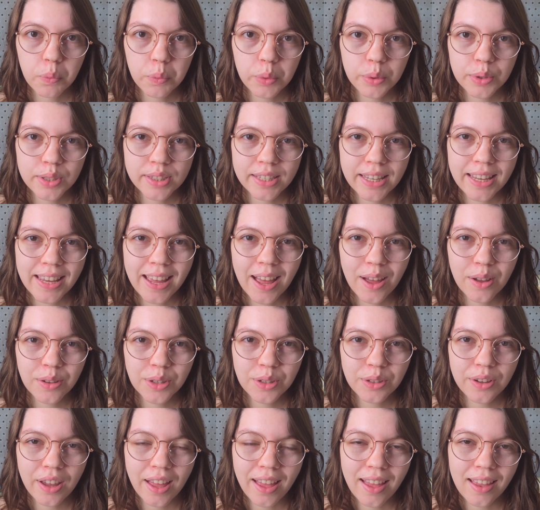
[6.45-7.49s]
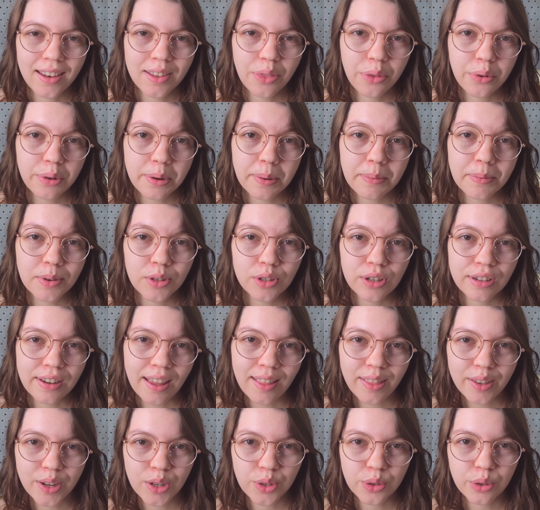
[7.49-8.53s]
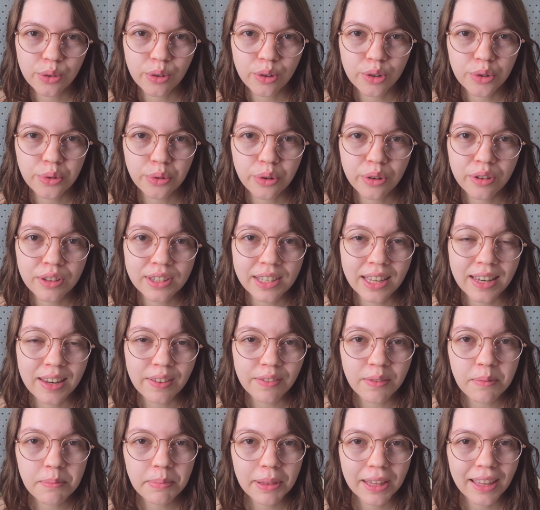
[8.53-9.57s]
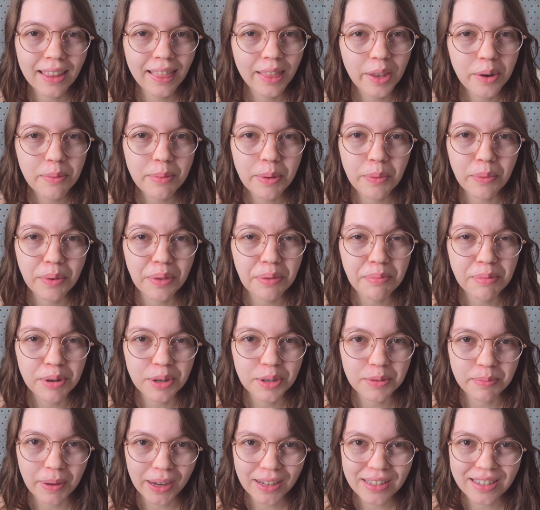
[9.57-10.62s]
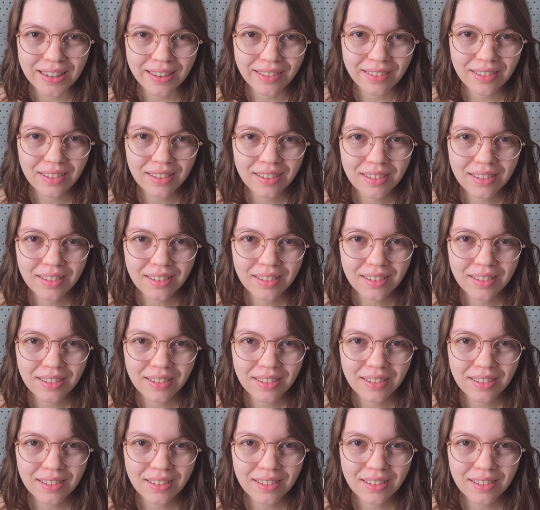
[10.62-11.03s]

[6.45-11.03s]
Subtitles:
We'll see how to add three-dimensionality to our drawings and even play a little bit with perspective.